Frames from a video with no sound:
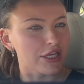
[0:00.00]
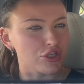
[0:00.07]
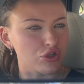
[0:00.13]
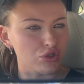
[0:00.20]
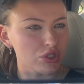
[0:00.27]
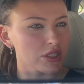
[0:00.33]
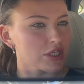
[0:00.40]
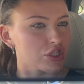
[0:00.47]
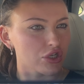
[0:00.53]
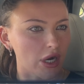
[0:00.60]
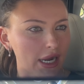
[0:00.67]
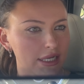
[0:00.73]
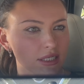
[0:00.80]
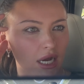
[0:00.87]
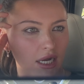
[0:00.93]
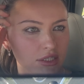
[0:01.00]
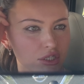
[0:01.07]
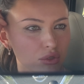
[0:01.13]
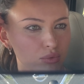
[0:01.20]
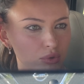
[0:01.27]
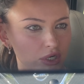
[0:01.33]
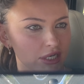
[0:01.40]
usually try not to
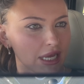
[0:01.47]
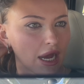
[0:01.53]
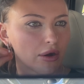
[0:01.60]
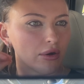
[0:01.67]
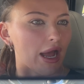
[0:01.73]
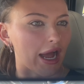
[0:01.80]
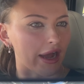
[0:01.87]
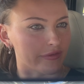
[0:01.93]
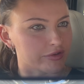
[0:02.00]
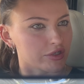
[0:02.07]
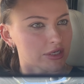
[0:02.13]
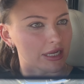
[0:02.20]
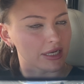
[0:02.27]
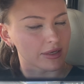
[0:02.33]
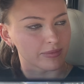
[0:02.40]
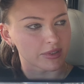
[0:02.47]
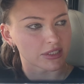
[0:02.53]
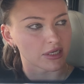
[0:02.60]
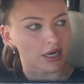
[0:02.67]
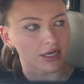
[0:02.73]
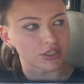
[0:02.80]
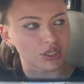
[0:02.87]
work out after getting a
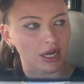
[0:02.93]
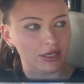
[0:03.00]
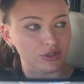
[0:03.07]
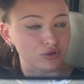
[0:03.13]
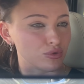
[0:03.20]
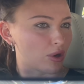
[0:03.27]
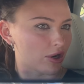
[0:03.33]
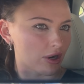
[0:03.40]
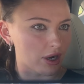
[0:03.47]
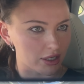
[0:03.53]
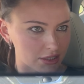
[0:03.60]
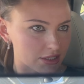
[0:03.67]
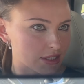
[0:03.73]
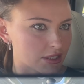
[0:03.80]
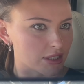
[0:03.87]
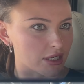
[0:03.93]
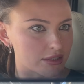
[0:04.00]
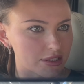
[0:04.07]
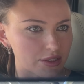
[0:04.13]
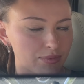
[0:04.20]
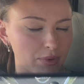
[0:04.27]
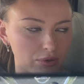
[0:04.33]
massage. You are honestly not
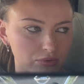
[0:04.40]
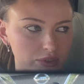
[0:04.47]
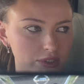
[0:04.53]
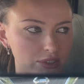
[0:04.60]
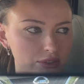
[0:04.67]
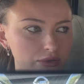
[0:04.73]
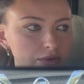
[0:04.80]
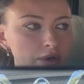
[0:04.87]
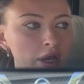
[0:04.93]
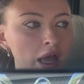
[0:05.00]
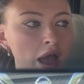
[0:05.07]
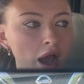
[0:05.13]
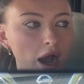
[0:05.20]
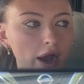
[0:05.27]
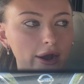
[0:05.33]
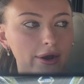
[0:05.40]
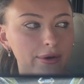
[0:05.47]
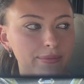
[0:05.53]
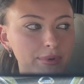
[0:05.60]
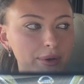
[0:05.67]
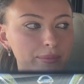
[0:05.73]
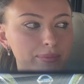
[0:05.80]
supposed to,
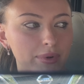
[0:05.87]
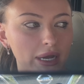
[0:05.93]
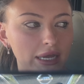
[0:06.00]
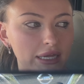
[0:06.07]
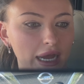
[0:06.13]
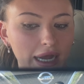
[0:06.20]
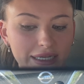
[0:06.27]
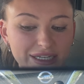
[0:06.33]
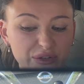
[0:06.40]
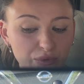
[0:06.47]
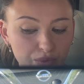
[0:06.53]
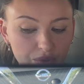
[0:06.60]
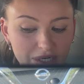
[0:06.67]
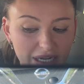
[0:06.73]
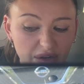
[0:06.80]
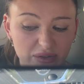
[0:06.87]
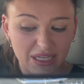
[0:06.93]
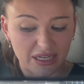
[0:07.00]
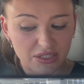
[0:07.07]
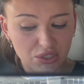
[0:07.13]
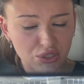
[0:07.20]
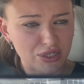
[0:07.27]
but I didn't work out
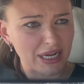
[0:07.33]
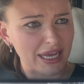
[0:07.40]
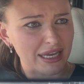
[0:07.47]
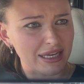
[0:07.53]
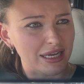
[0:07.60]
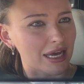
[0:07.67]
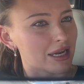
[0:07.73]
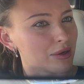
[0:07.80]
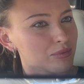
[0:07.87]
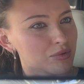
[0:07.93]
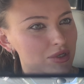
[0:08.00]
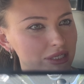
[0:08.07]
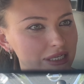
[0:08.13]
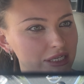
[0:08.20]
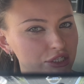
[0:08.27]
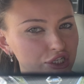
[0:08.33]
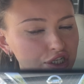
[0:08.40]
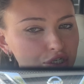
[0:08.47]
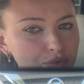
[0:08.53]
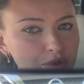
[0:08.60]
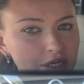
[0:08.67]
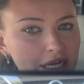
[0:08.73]
yesterday and I'm really itching to
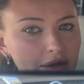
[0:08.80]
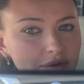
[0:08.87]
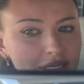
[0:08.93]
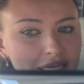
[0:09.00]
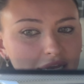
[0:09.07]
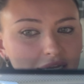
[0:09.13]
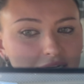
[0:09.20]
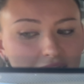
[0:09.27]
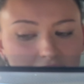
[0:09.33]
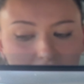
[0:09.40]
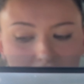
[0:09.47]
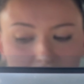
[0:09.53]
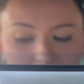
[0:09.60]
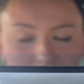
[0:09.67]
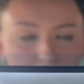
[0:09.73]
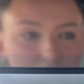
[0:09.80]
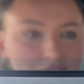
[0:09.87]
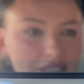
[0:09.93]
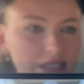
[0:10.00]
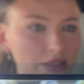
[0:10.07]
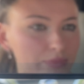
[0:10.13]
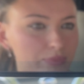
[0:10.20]
work out again. And I think that was
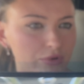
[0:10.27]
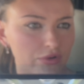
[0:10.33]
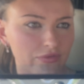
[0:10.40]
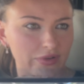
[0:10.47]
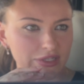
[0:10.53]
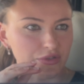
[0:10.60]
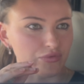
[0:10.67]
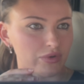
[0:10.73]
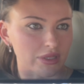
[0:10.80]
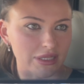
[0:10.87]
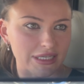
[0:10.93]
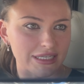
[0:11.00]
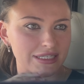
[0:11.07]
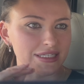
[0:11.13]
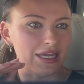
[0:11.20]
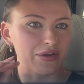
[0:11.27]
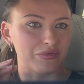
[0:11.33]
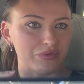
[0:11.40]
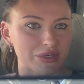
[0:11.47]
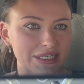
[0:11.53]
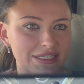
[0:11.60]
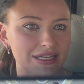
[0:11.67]
like the perfect release and
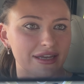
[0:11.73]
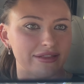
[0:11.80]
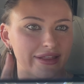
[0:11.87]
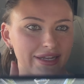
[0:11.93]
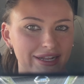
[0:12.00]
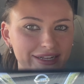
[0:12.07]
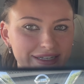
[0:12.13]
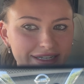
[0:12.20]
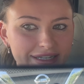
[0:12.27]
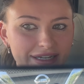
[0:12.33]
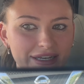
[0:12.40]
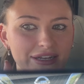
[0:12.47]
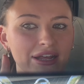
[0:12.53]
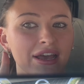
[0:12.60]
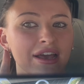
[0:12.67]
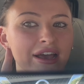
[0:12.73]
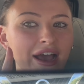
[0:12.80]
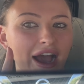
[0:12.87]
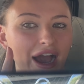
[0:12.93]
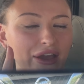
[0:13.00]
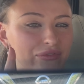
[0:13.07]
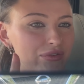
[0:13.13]
reset that I needed.
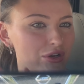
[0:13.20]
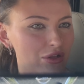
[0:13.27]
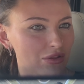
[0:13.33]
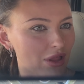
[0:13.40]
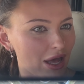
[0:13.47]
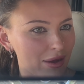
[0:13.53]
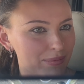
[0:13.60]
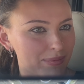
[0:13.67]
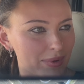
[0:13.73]
I feel a lot